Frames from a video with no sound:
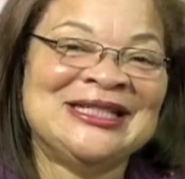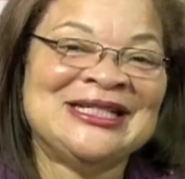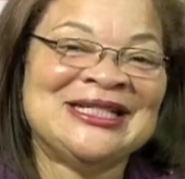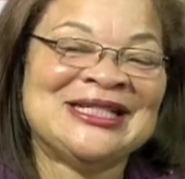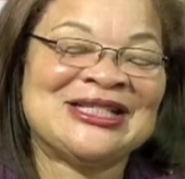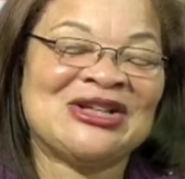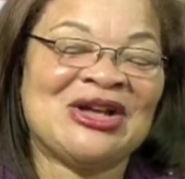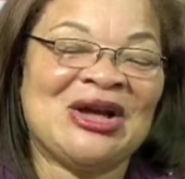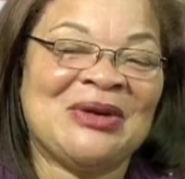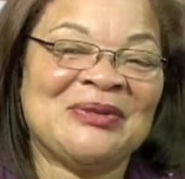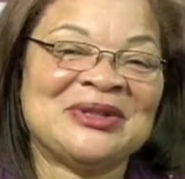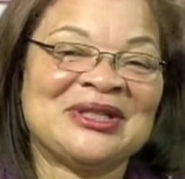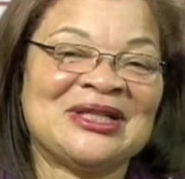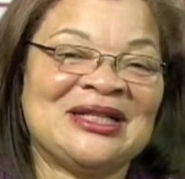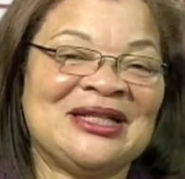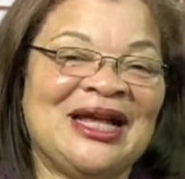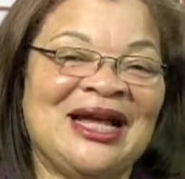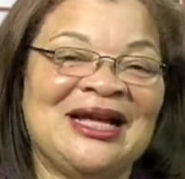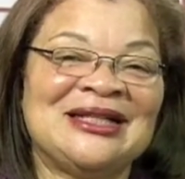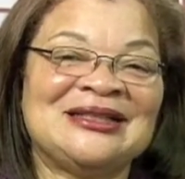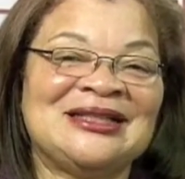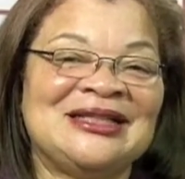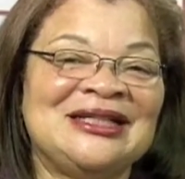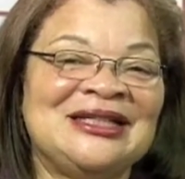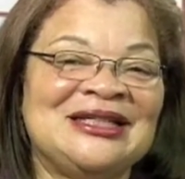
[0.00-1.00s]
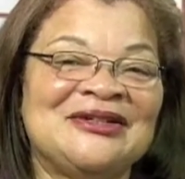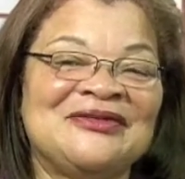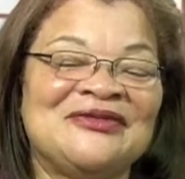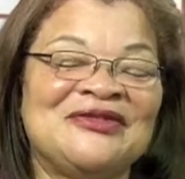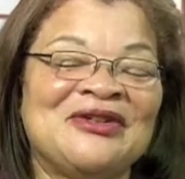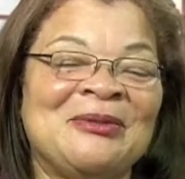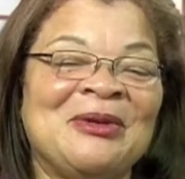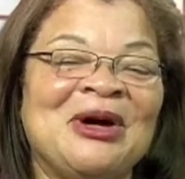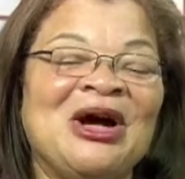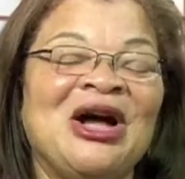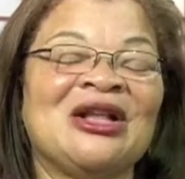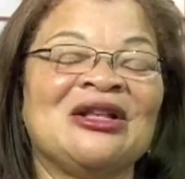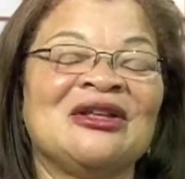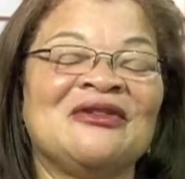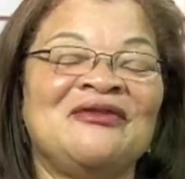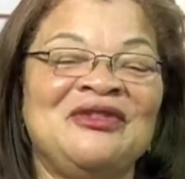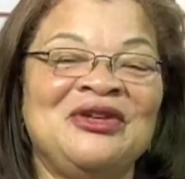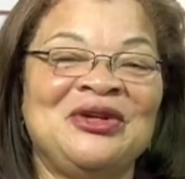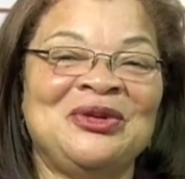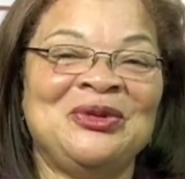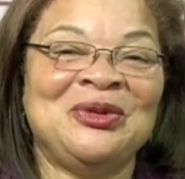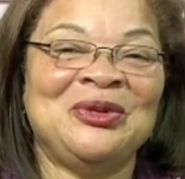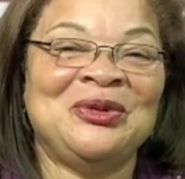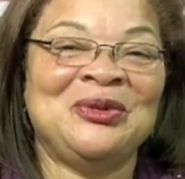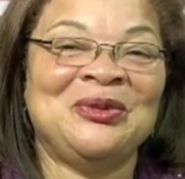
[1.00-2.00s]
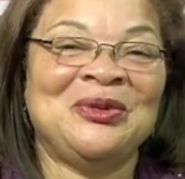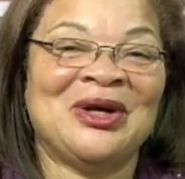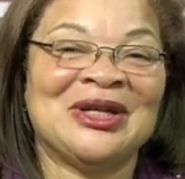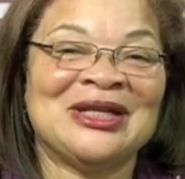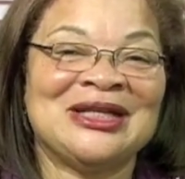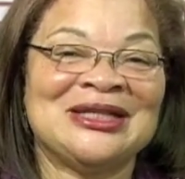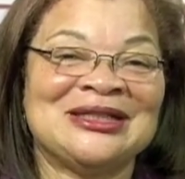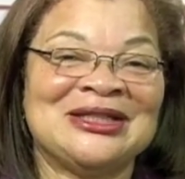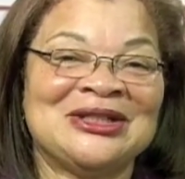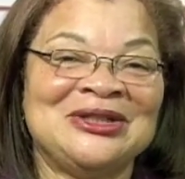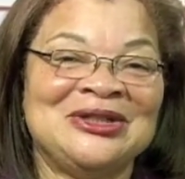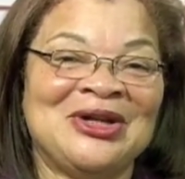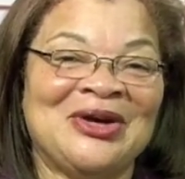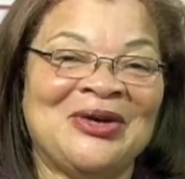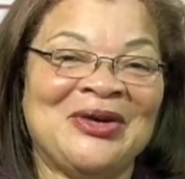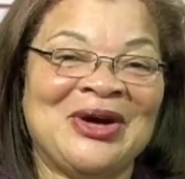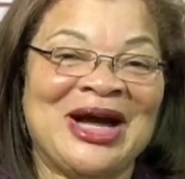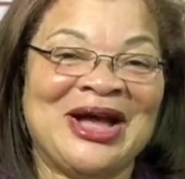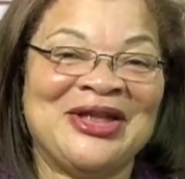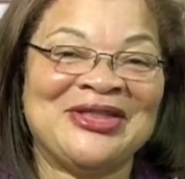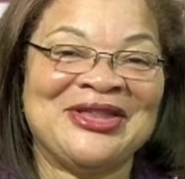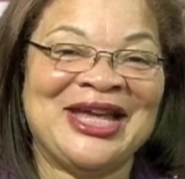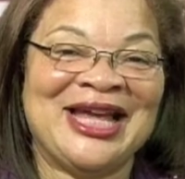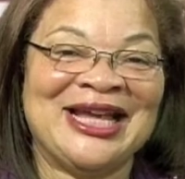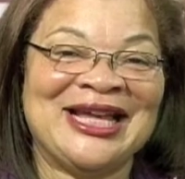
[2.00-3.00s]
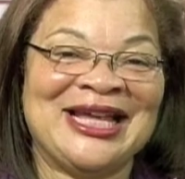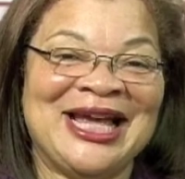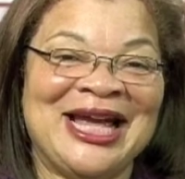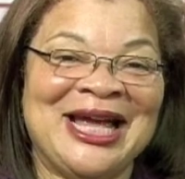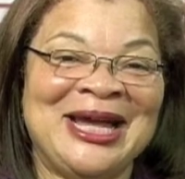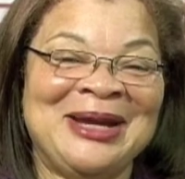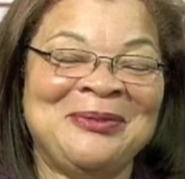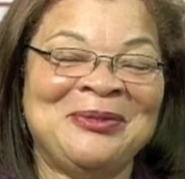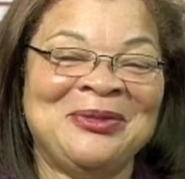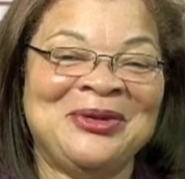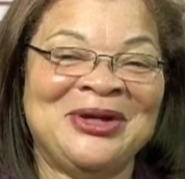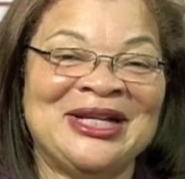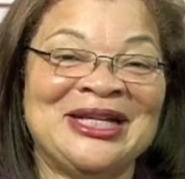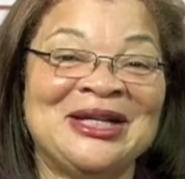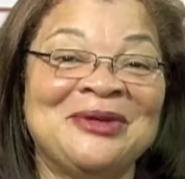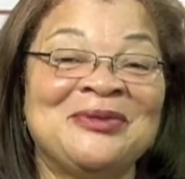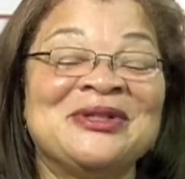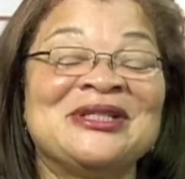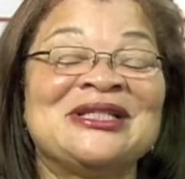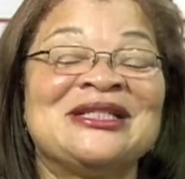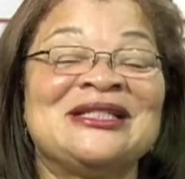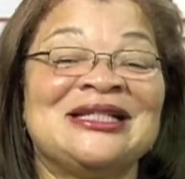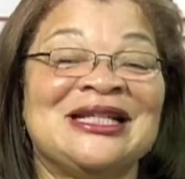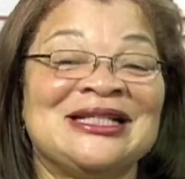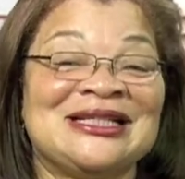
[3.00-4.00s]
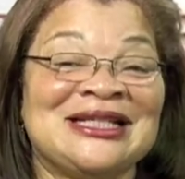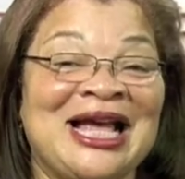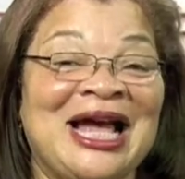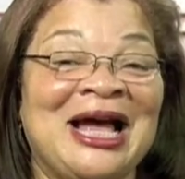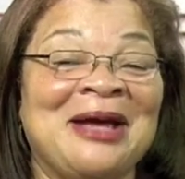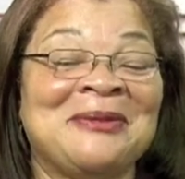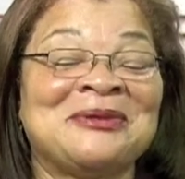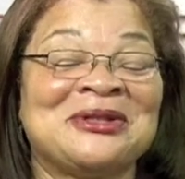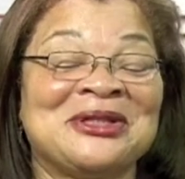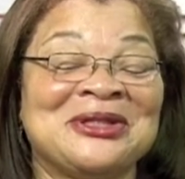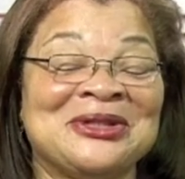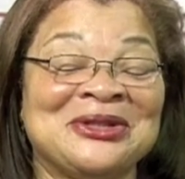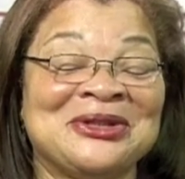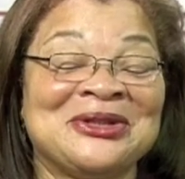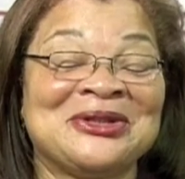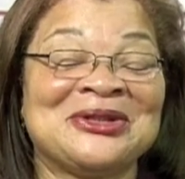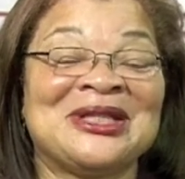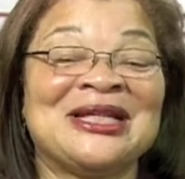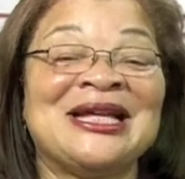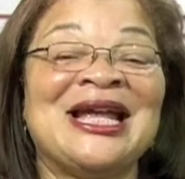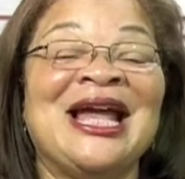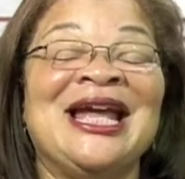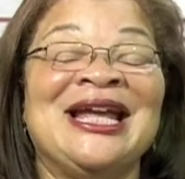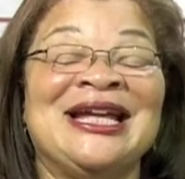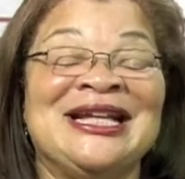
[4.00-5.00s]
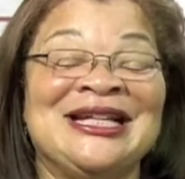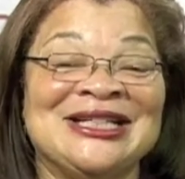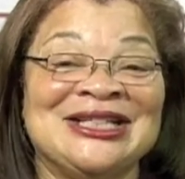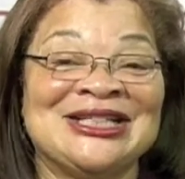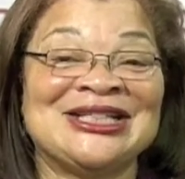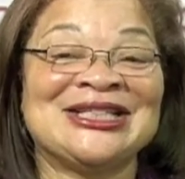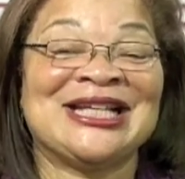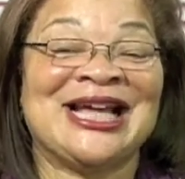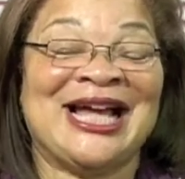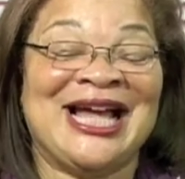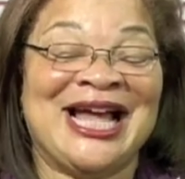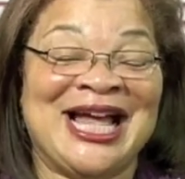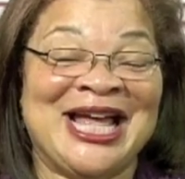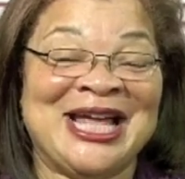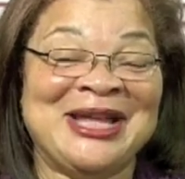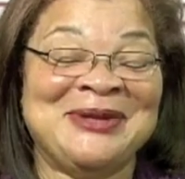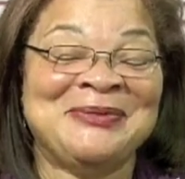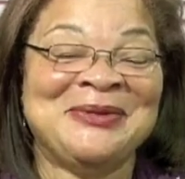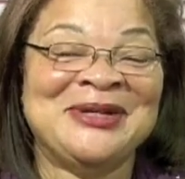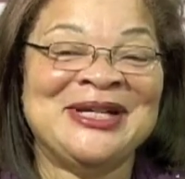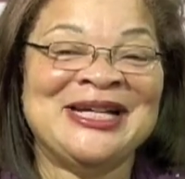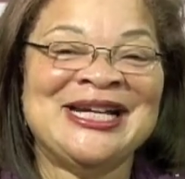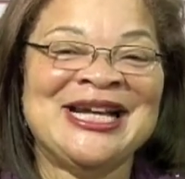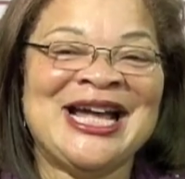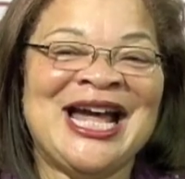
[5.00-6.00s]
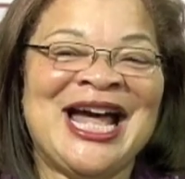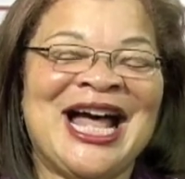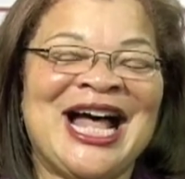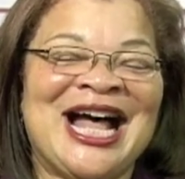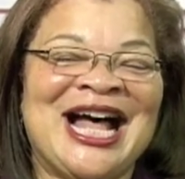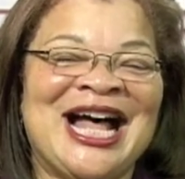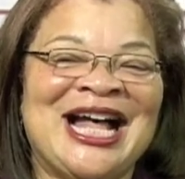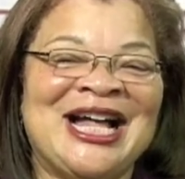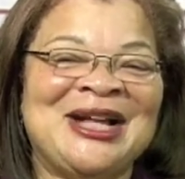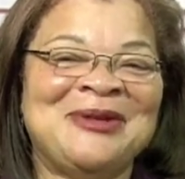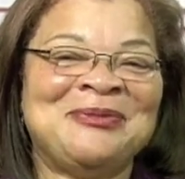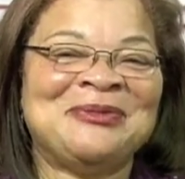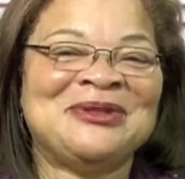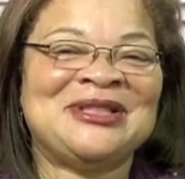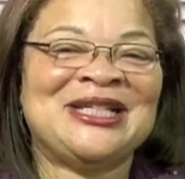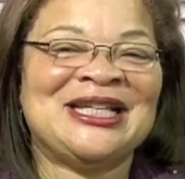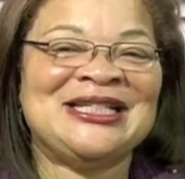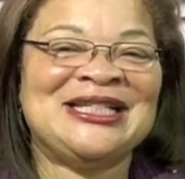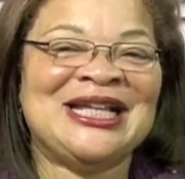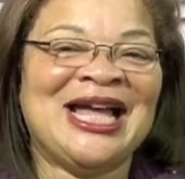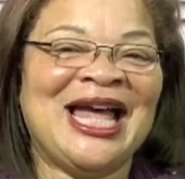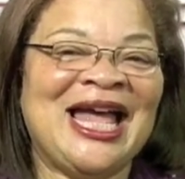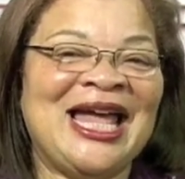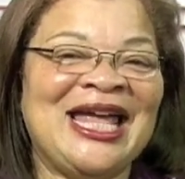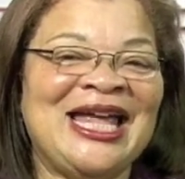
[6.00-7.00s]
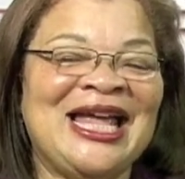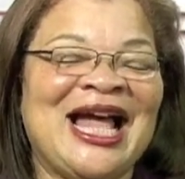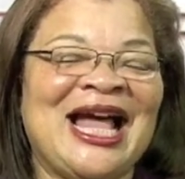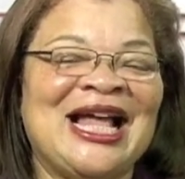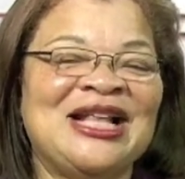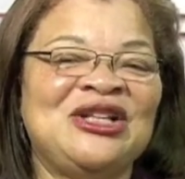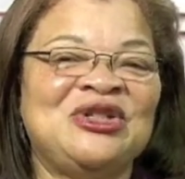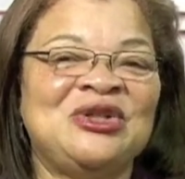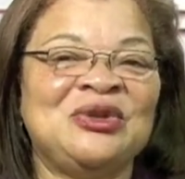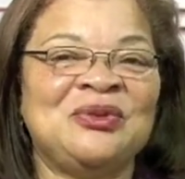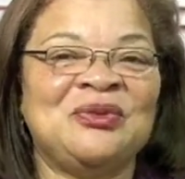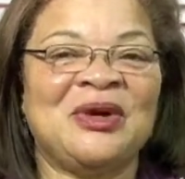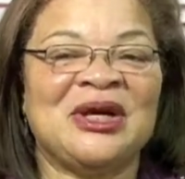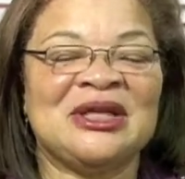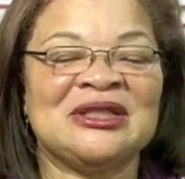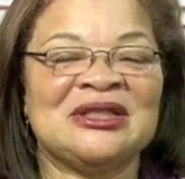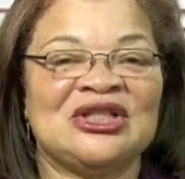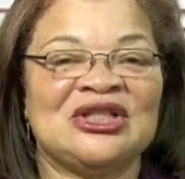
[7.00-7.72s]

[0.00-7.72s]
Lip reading: So I was glad to hear from all of you who wanted to know how that game went. It was just absolutely a good time. Today, I do want to